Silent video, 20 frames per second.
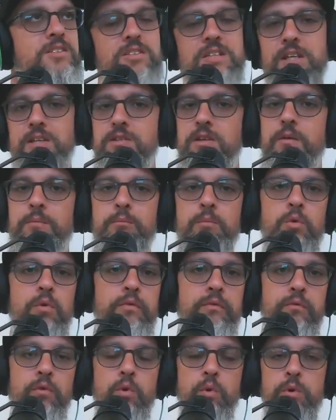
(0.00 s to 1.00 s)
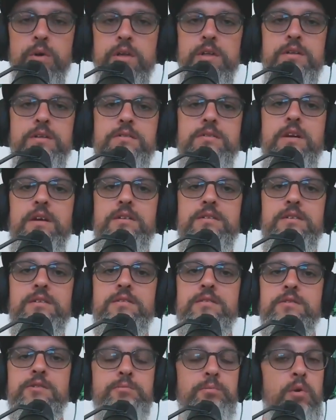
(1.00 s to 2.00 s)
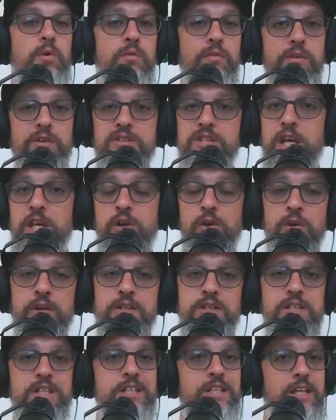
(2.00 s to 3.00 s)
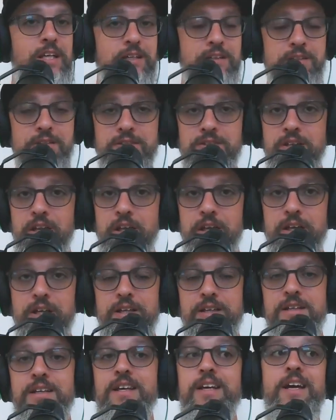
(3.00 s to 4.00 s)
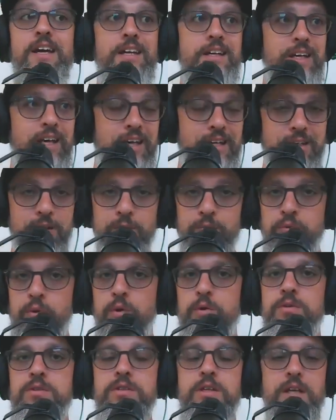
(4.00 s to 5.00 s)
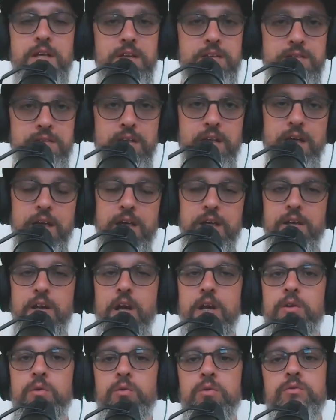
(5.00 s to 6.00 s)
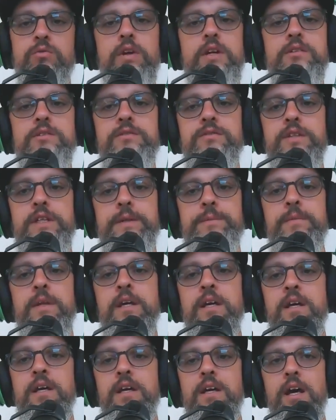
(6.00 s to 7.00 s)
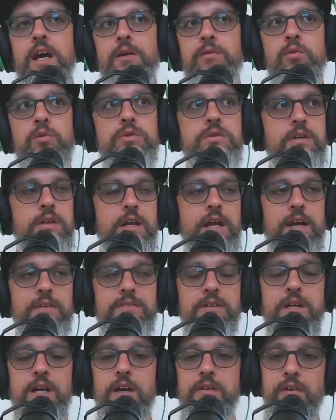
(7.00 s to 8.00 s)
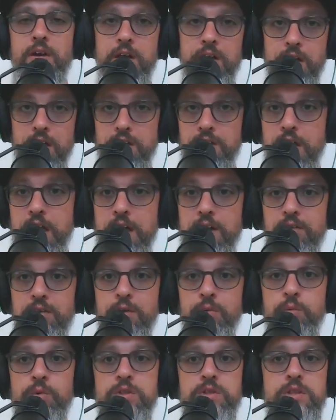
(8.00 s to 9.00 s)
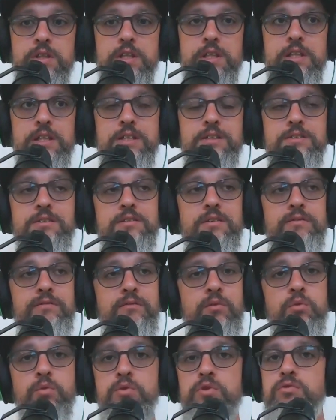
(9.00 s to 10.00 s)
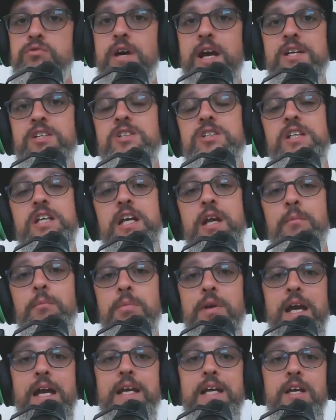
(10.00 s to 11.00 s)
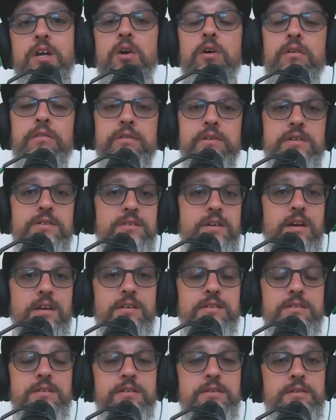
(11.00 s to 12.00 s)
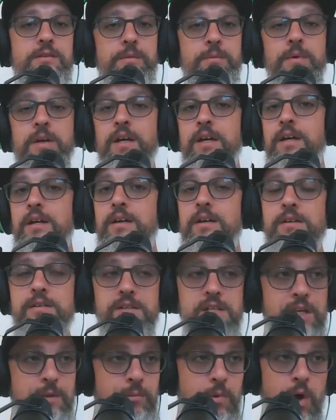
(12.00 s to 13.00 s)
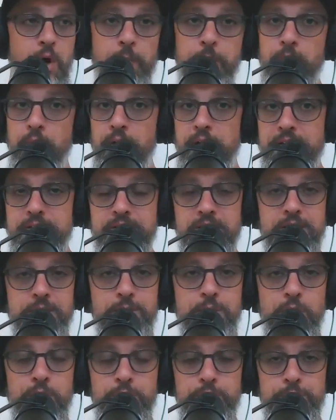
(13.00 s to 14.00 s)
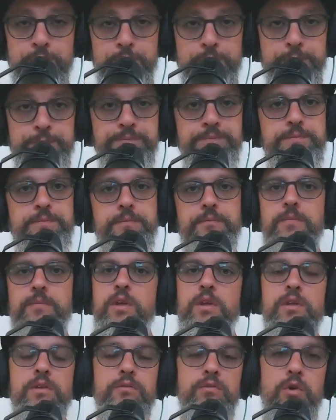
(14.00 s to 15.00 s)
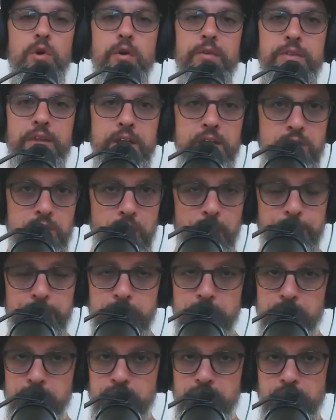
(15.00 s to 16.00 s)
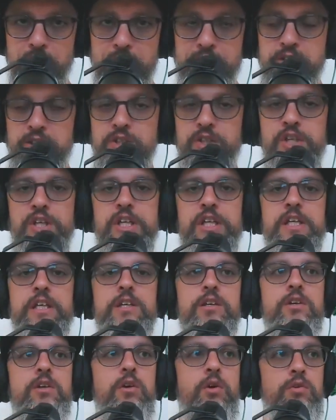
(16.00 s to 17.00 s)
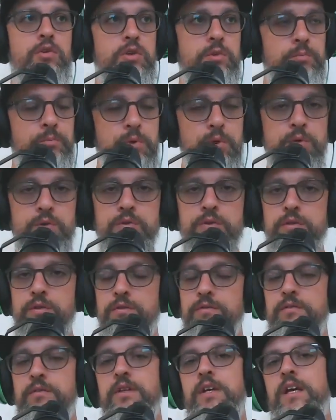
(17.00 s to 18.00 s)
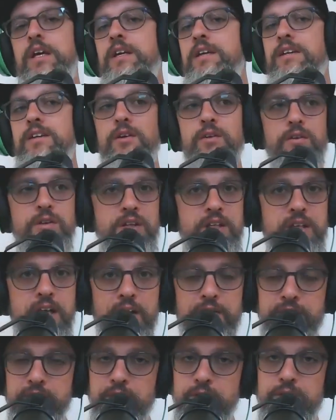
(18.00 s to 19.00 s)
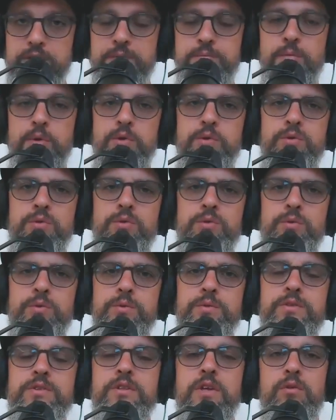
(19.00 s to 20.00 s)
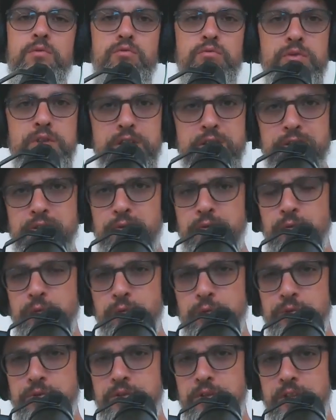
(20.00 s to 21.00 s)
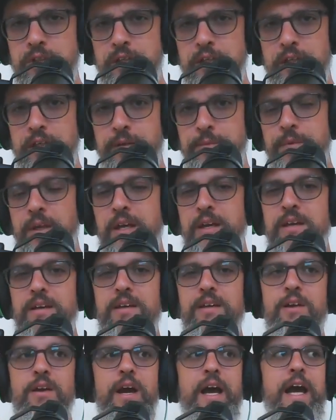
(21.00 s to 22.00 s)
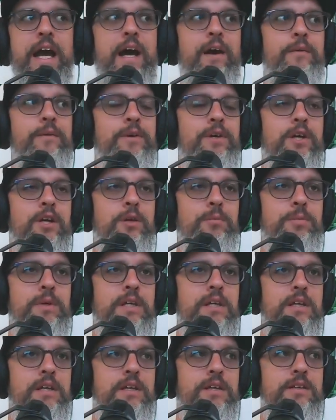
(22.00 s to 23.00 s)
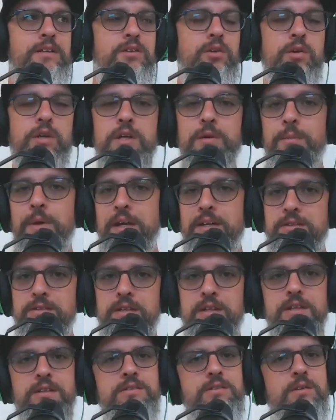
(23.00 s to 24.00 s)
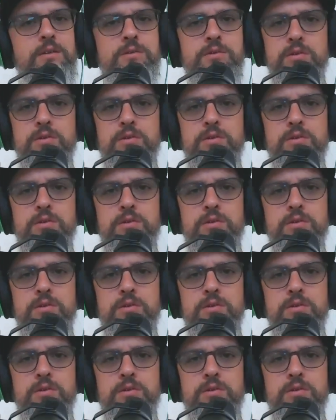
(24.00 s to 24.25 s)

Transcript: things that have moved forward in design systems, both in technology, in design, again in process, and all the rest of it. You're also going to have to cover another area, which is the full strategy and planning of a design system, team operating model. You've got the adoption strategy, contribution, governance models, resourcing, how you're going to be documenting, so